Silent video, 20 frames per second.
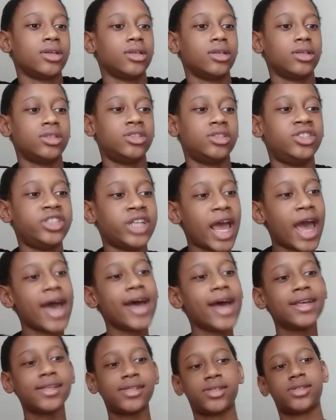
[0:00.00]

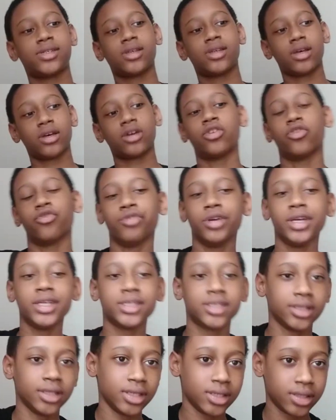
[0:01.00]
Jazz
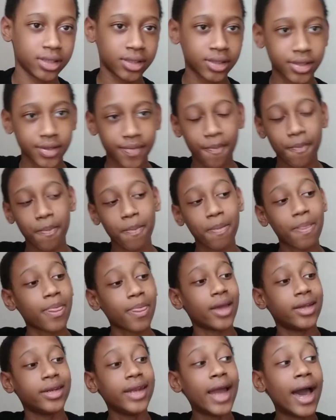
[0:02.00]
Grizzlies.
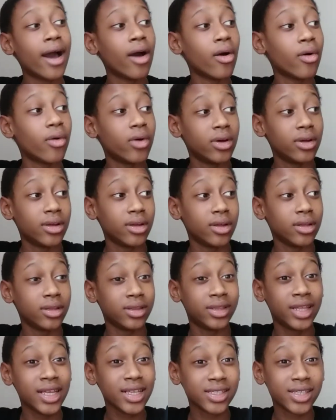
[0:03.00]
Now,
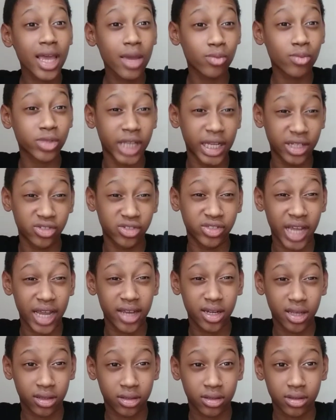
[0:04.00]
this game was
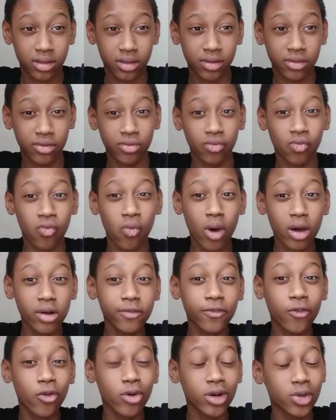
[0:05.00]
entertaining.
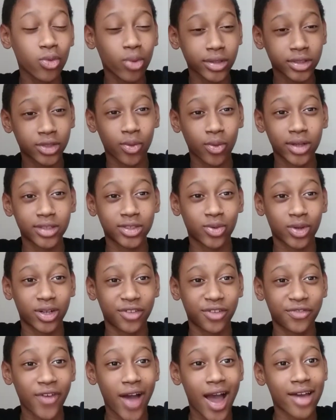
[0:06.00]
141 to
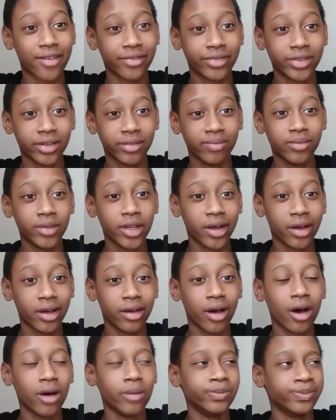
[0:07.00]
125,
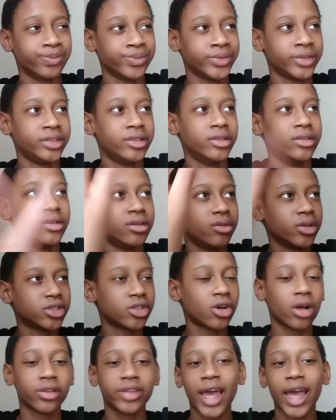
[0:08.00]
what's it
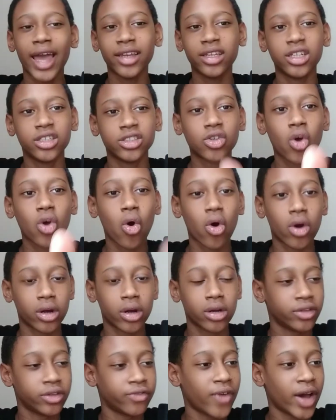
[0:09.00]
called? The ending
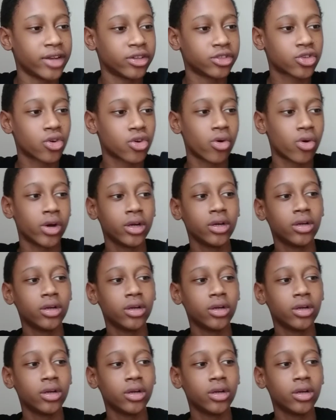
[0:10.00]
score, the final score.